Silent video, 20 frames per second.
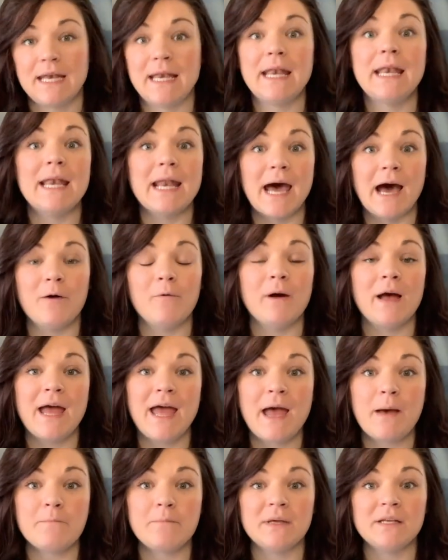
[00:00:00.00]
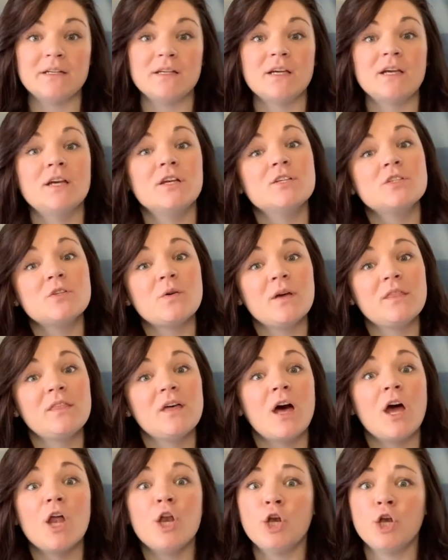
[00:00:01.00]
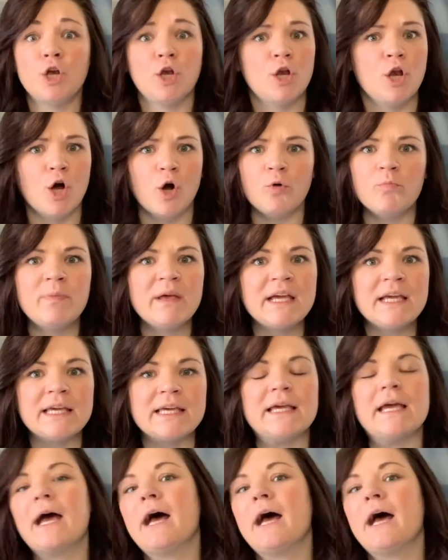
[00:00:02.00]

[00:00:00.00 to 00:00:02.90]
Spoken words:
Not what happened. So I thought, no biggie.